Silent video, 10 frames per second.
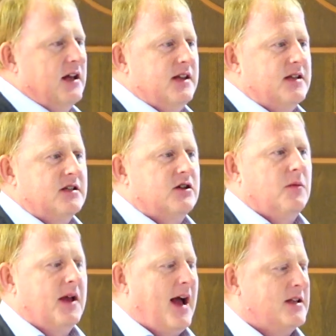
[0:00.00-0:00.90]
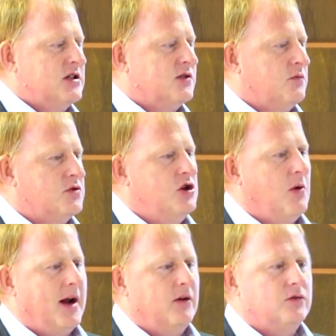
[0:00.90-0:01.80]
this is coming at us from two
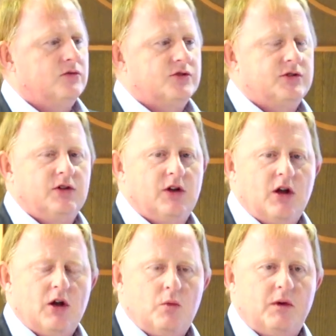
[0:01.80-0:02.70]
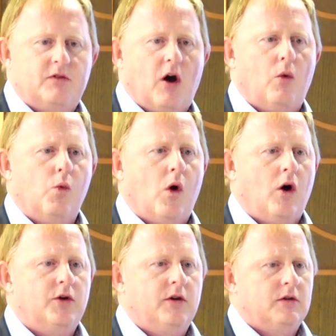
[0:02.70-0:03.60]
angles. We've got
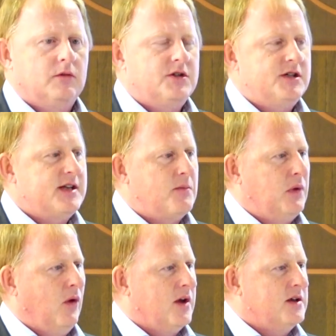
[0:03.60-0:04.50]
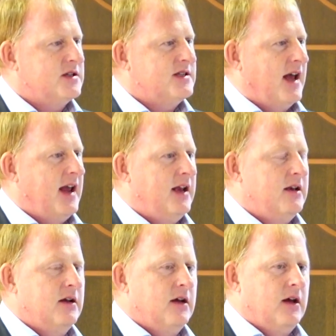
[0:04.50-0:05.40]
one, which is employers
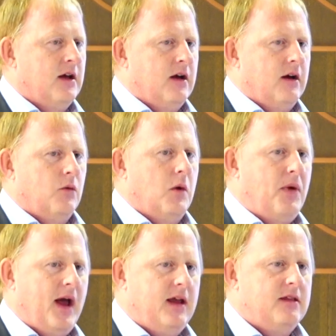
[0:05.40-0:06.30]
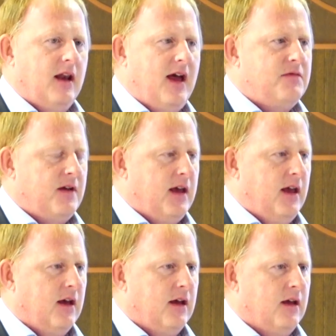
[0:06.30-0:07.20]
saying, we're paying the
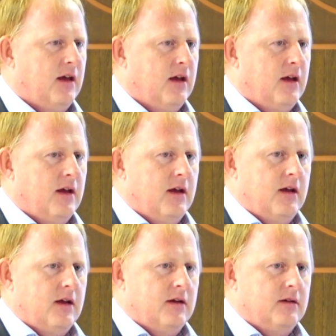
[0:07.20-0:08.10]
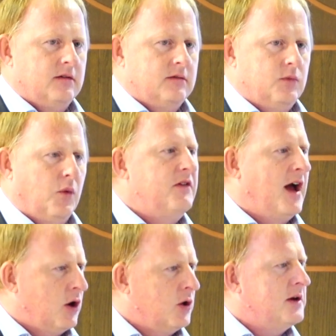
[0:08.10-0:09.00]
levy, but we've
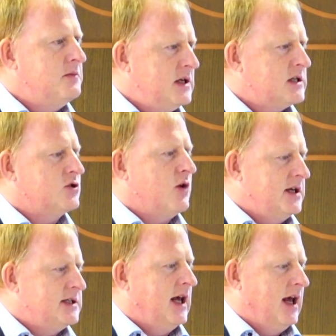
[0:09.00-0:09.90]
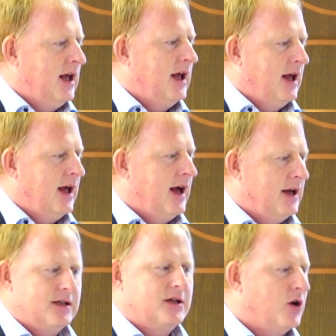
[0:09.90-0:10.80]
now got to administrate it,
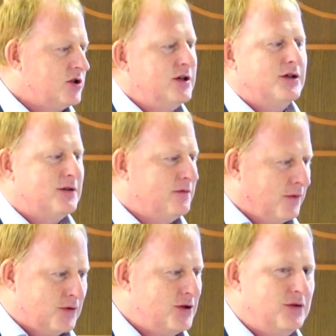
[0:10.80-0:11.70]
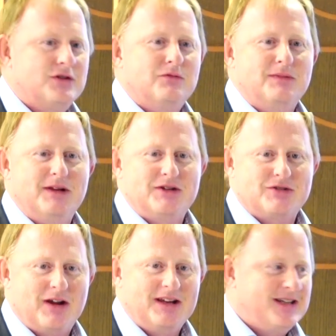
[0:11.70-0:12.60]
and it's costing us a fortune to
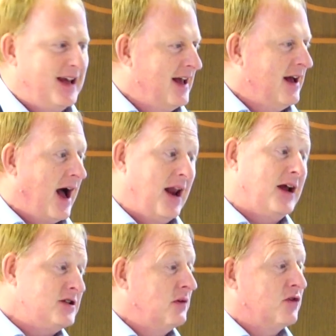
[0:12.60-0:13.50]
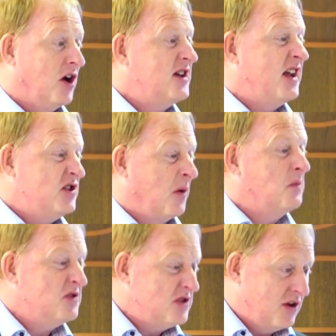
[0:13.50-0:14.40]
administrate it, and actually we've got a day
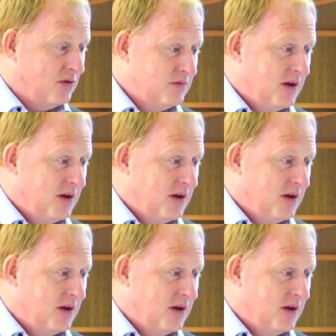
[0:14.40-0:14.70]
job to do.